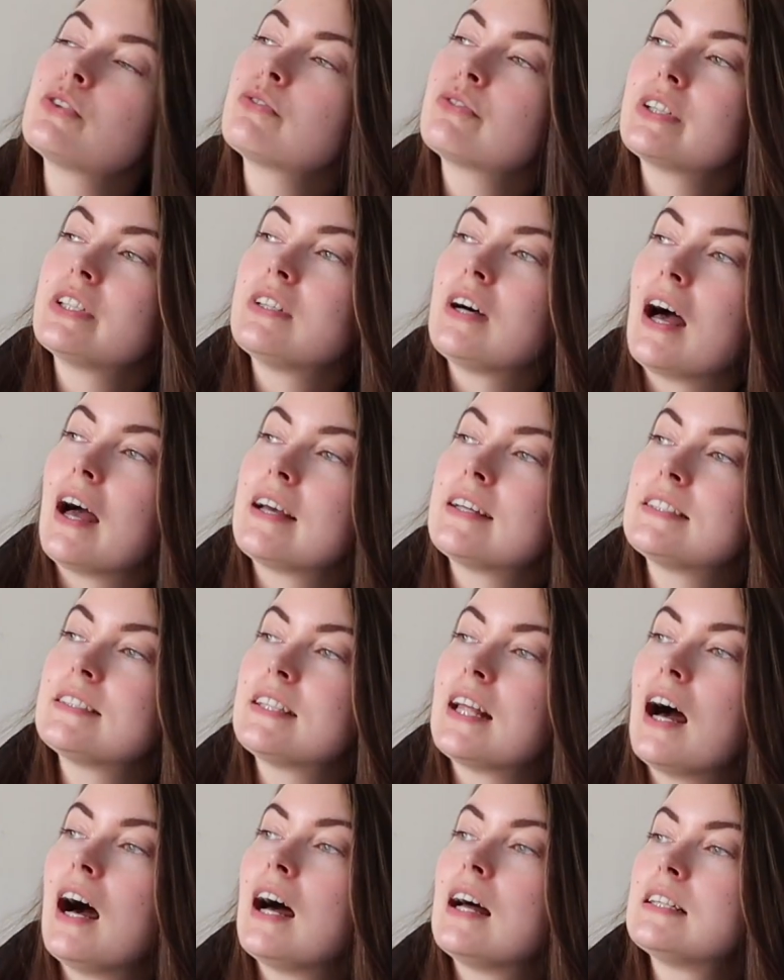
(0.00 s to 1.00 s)
realized
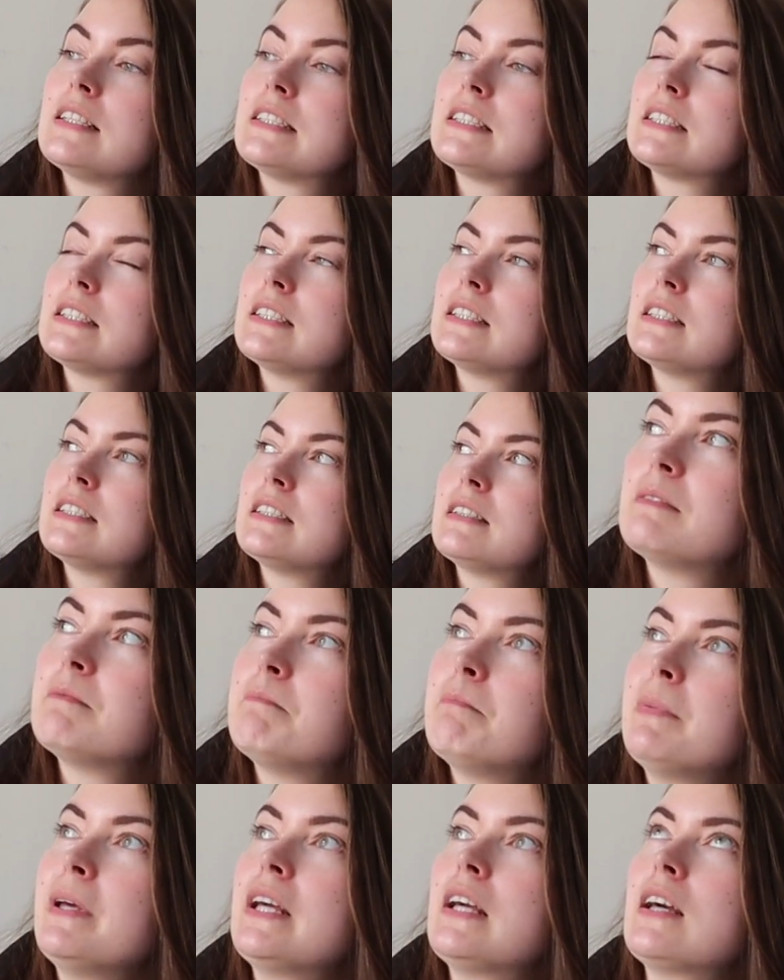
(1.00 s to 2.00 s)
that
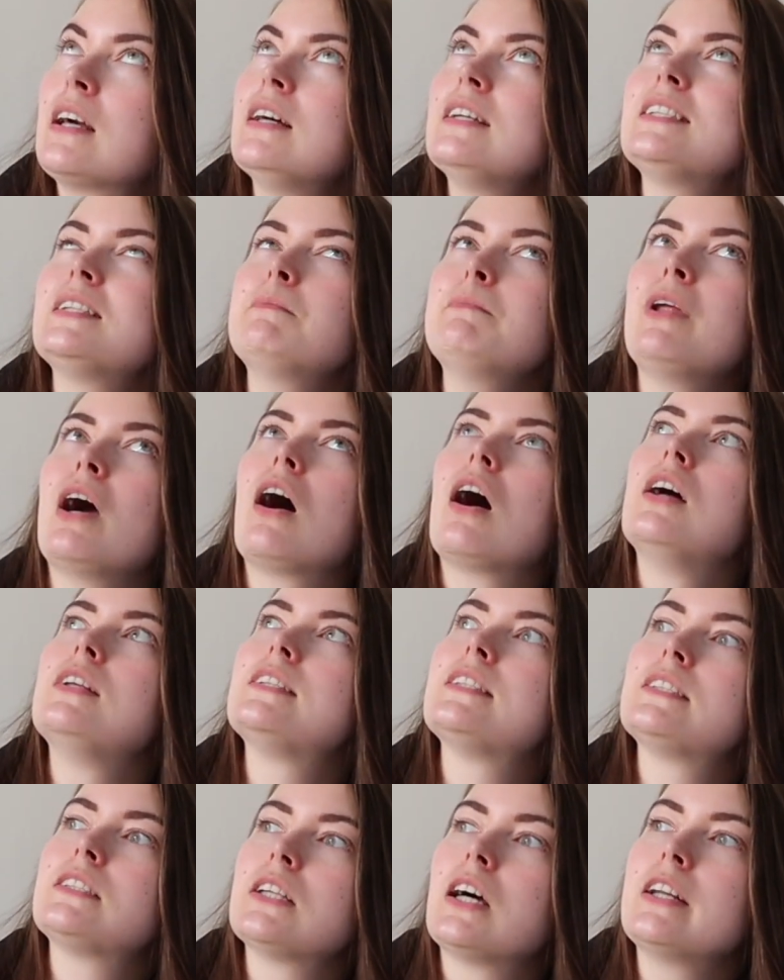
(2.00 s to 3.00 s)
because I'm not
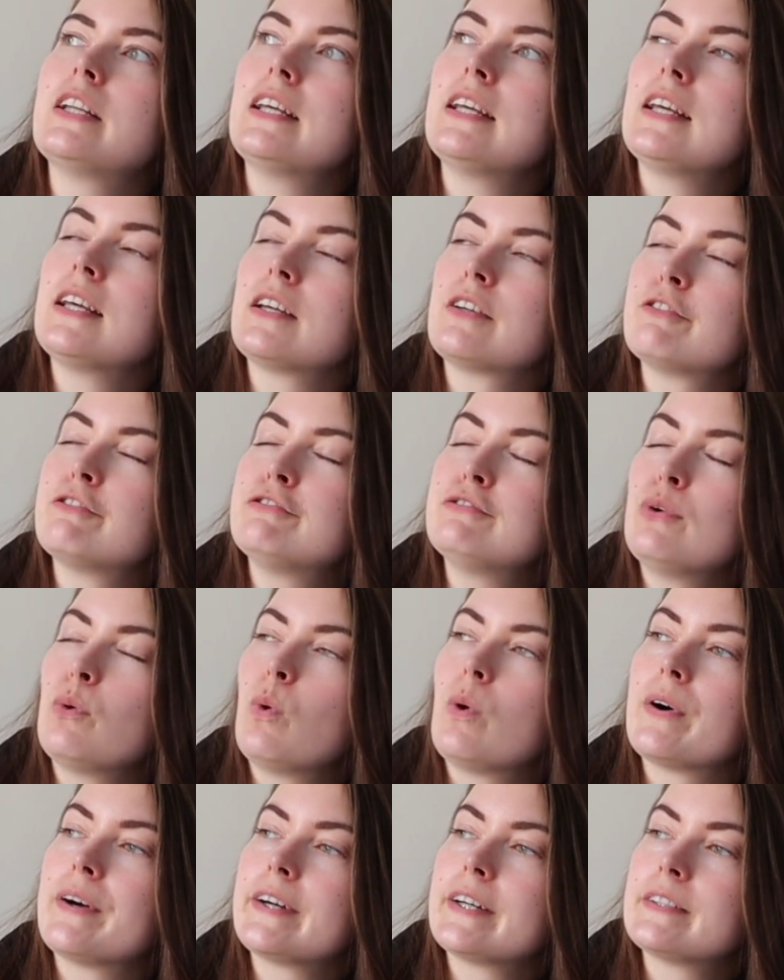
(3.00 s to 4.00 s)
studying
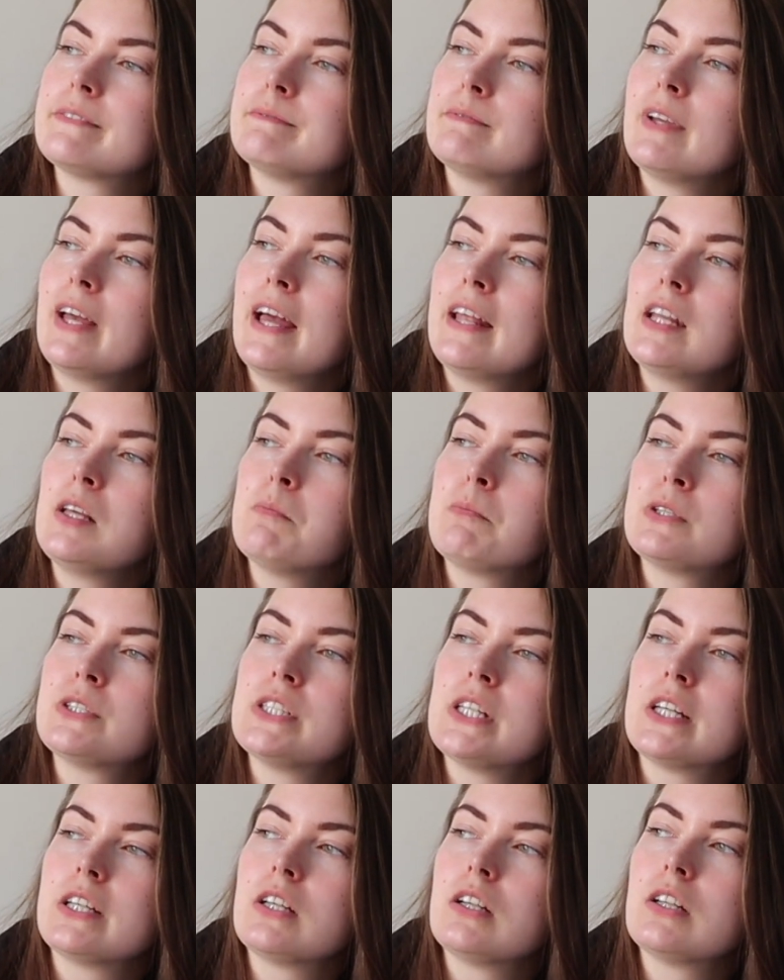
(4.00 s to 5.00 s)
for any
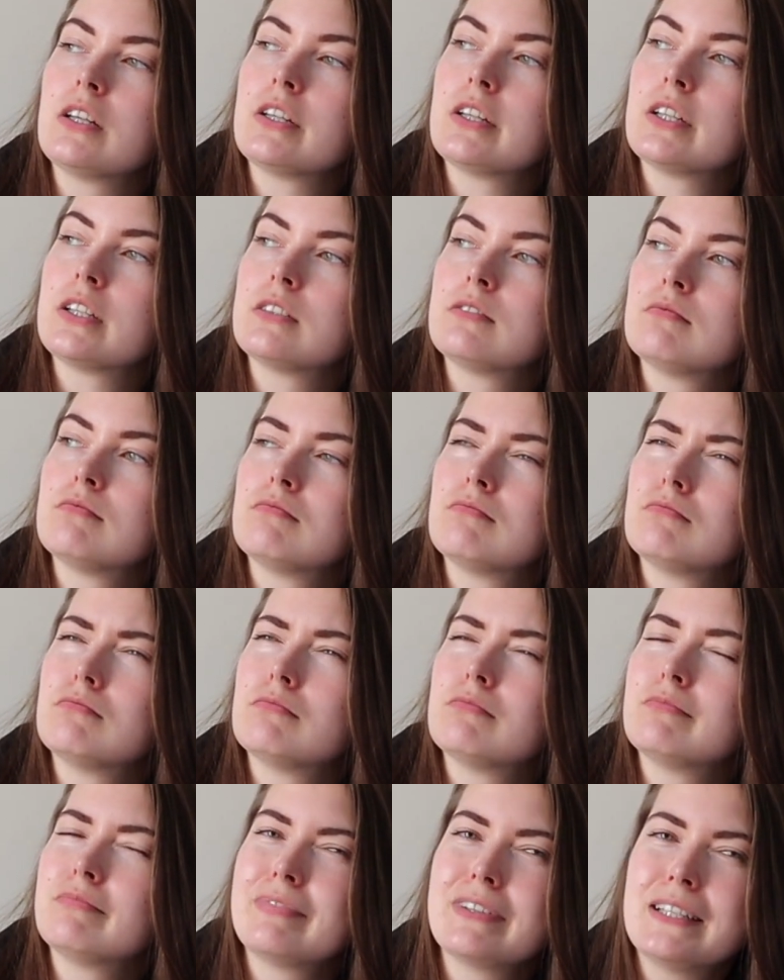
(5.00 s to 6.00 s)
particular
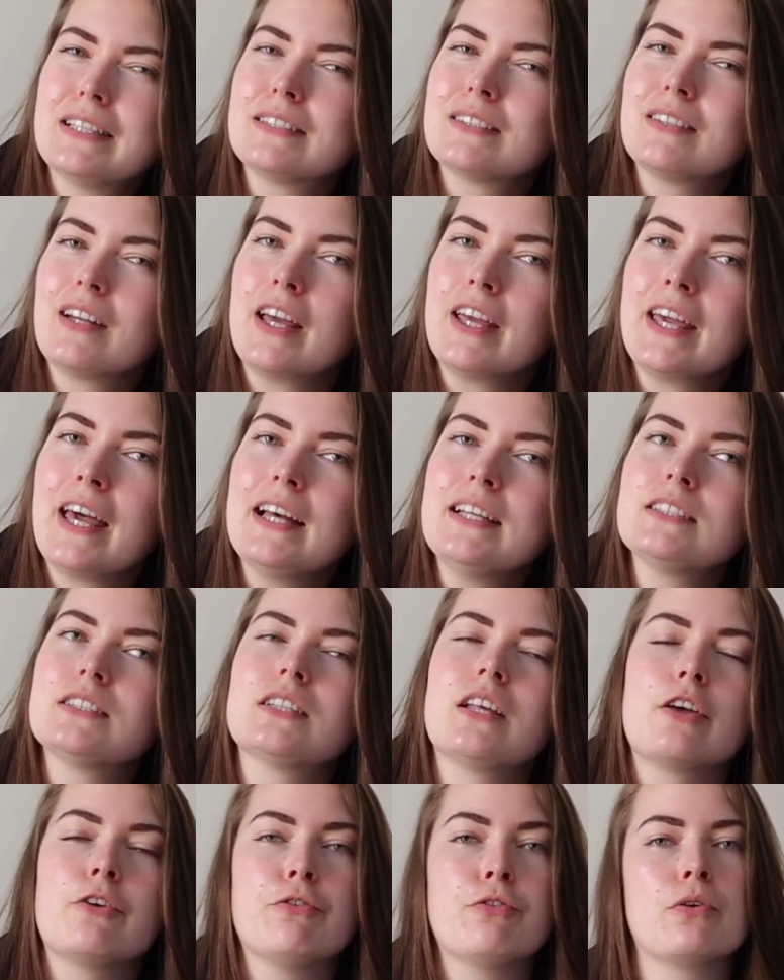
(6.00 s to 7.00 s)
reason, I
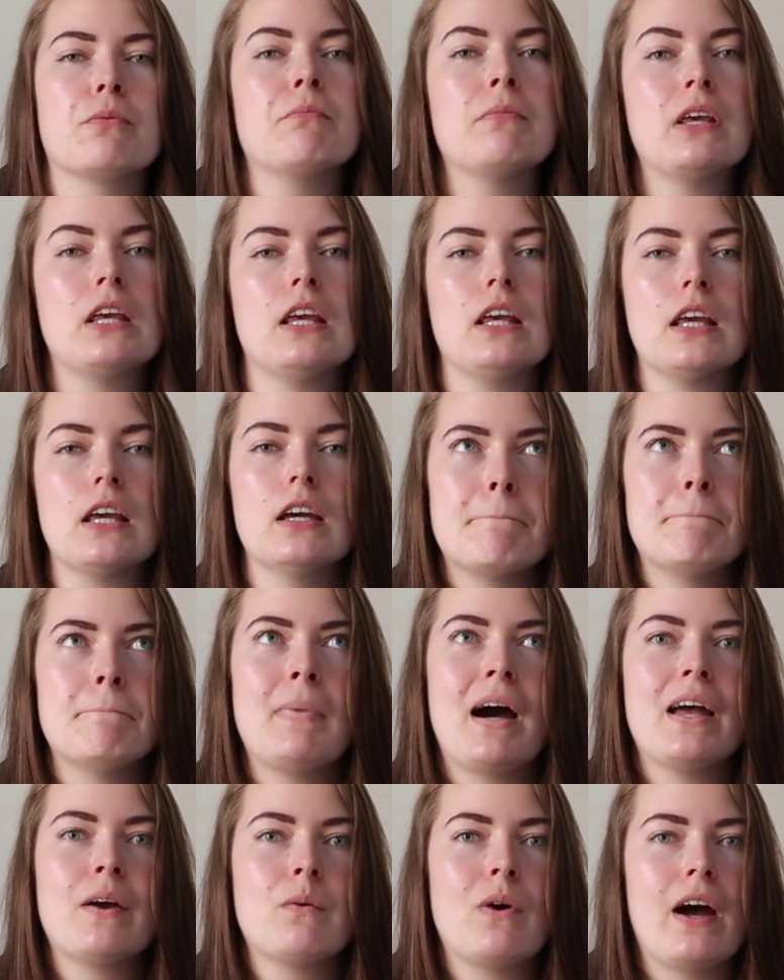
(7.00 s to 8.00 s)
guess, like for me,
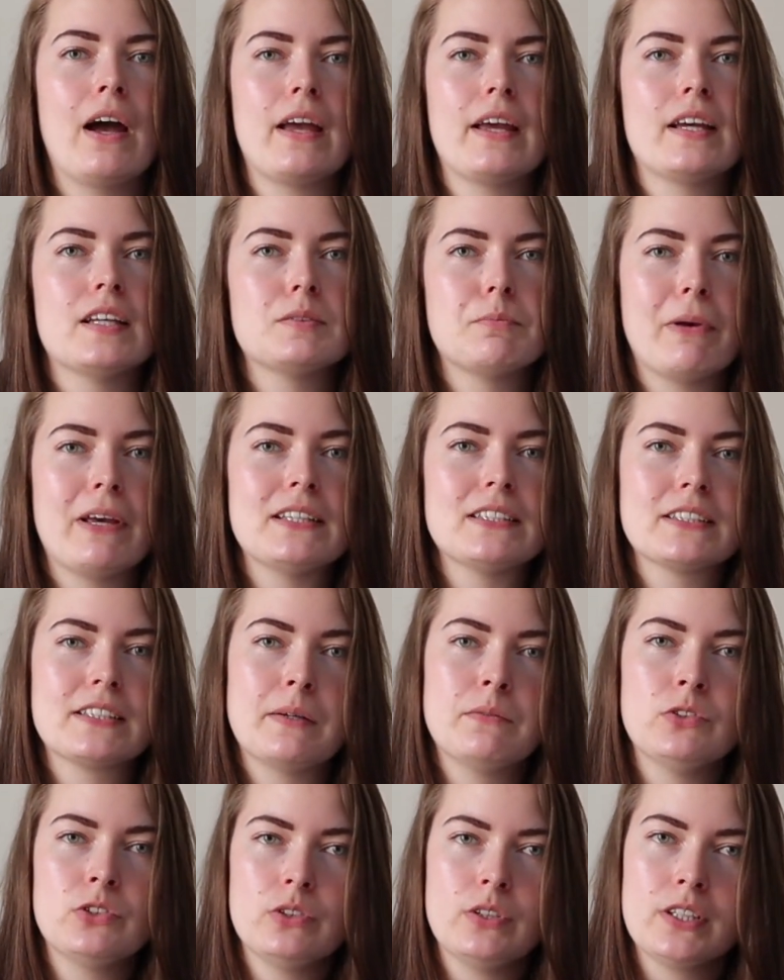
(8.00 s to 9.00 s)
my why is basically
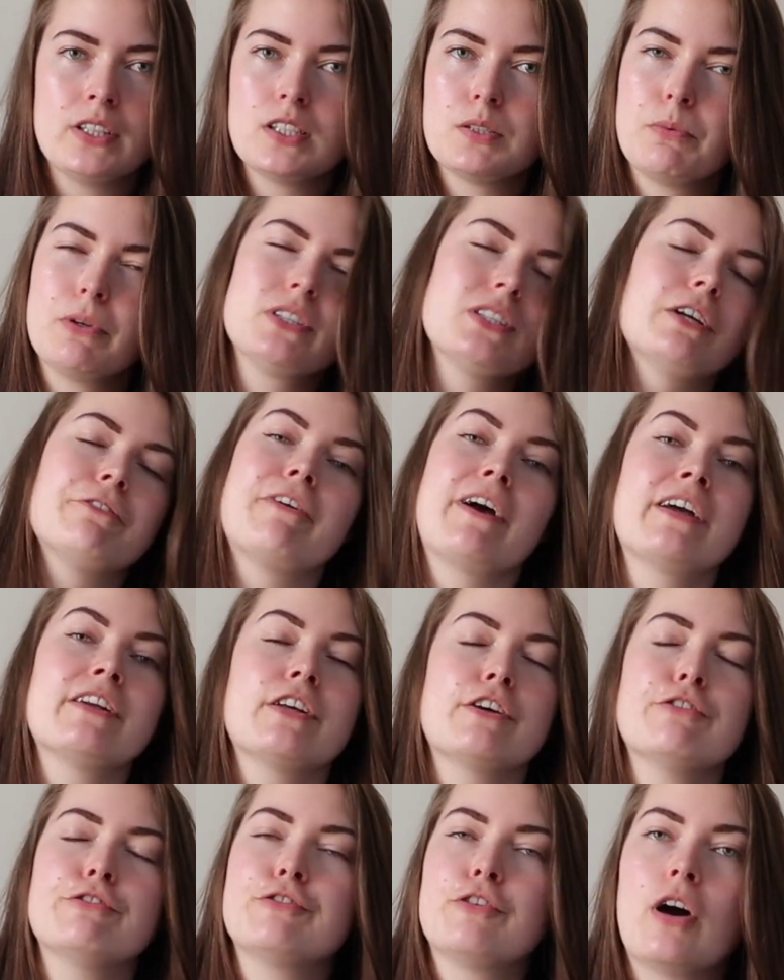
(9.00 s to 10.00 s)
I'm doing this because I find
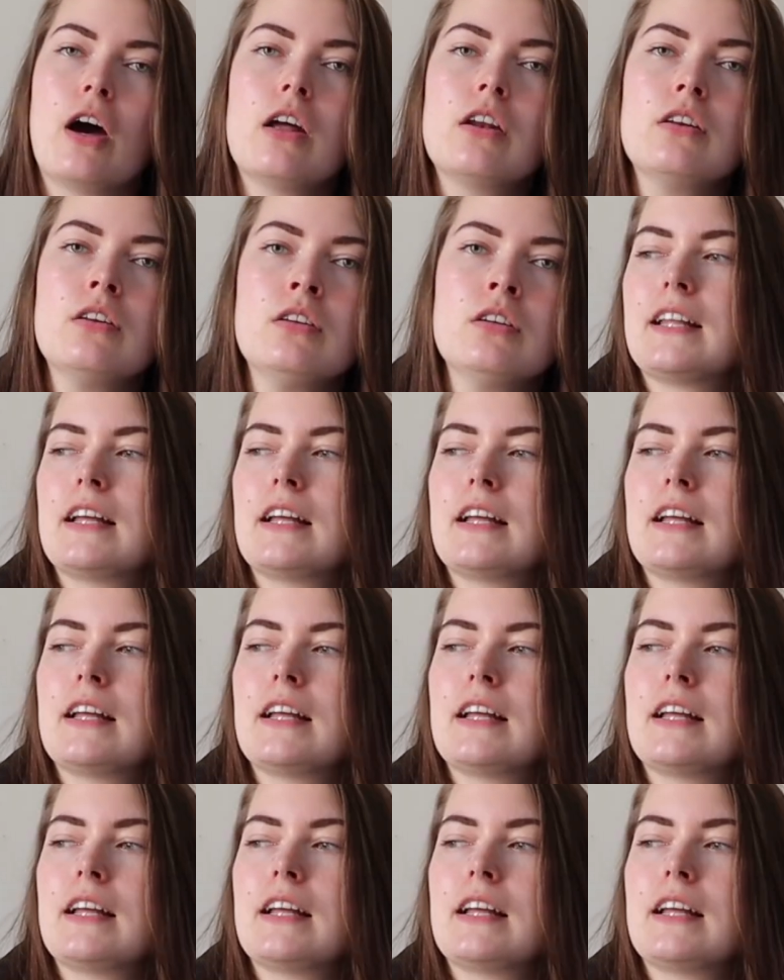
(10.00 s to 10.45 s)
it fun.